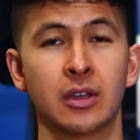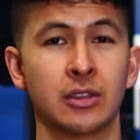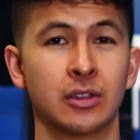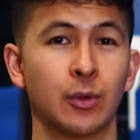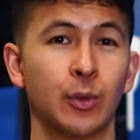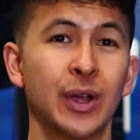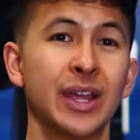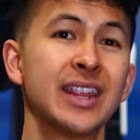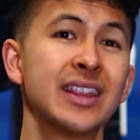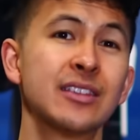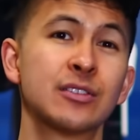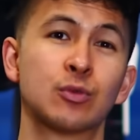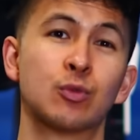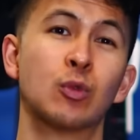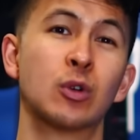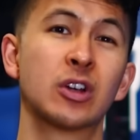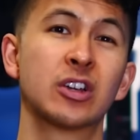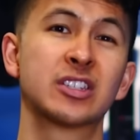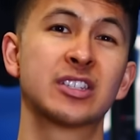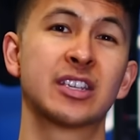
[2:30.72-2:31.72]
The way this
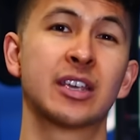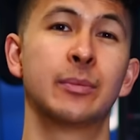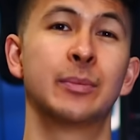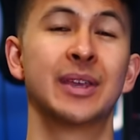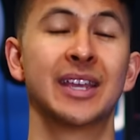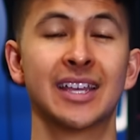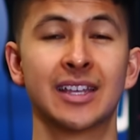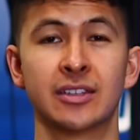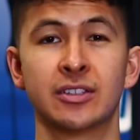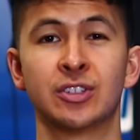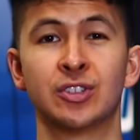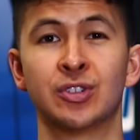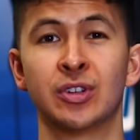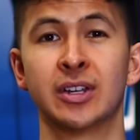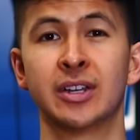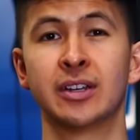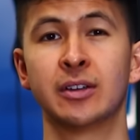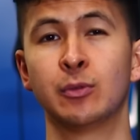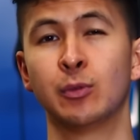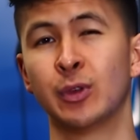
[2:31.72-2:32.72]
works can be
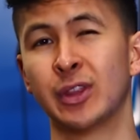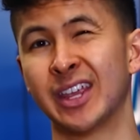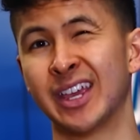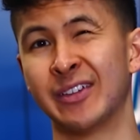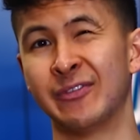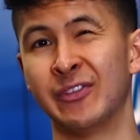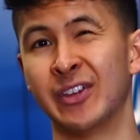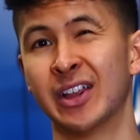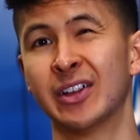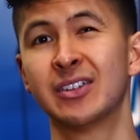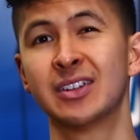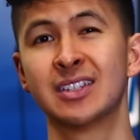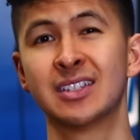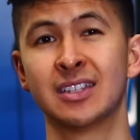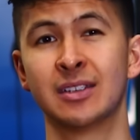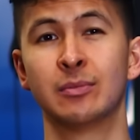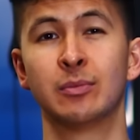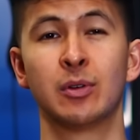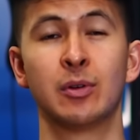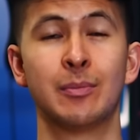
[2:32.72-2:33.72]
illustrated with a very
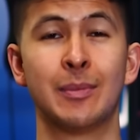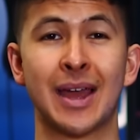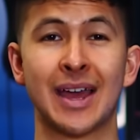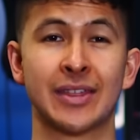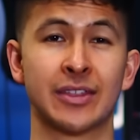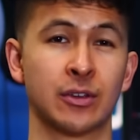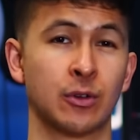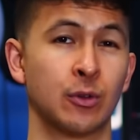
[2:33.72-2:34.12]
simple math